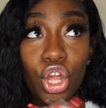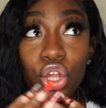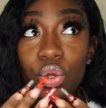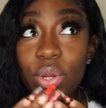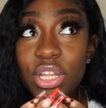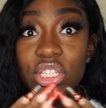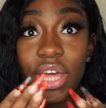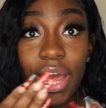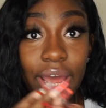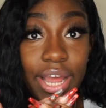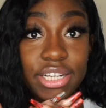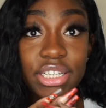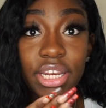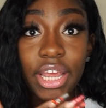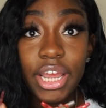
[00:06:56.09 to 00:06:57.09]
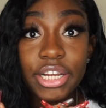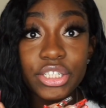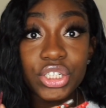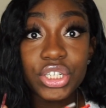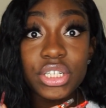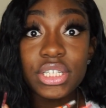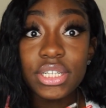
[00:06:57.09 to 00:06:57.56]
you need to educate
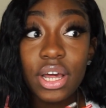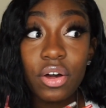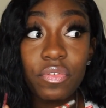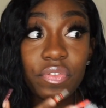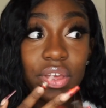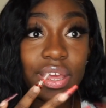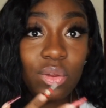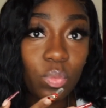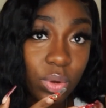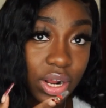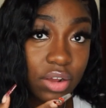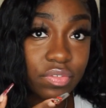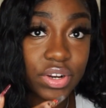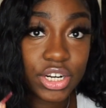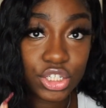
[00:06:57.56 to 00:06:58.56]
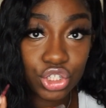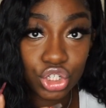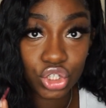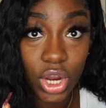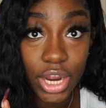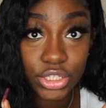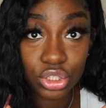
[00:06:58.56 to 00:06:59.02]
yourself in whatever it is you're
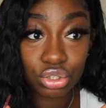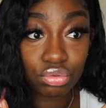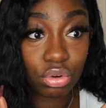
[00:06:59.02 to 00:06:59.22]
trying to do.